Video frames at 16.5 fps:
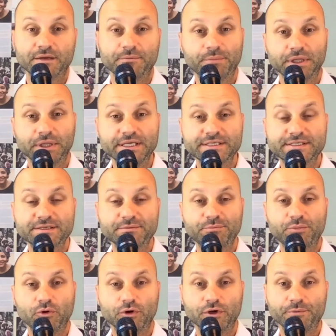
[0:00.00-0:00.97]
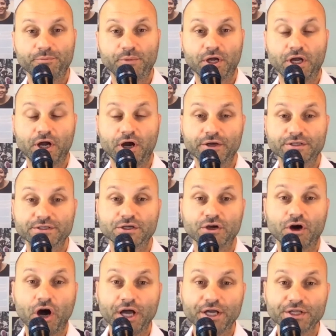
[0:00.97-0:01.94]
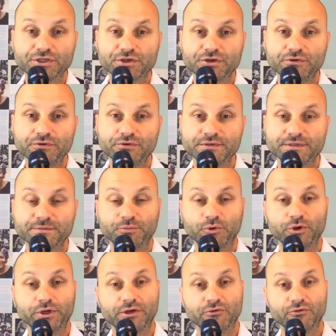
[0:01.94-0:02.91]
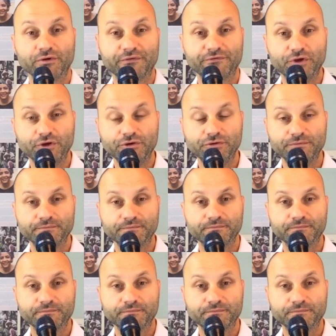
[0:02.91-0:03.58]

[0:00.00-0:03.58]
please support it by going to iTunes and putting a review,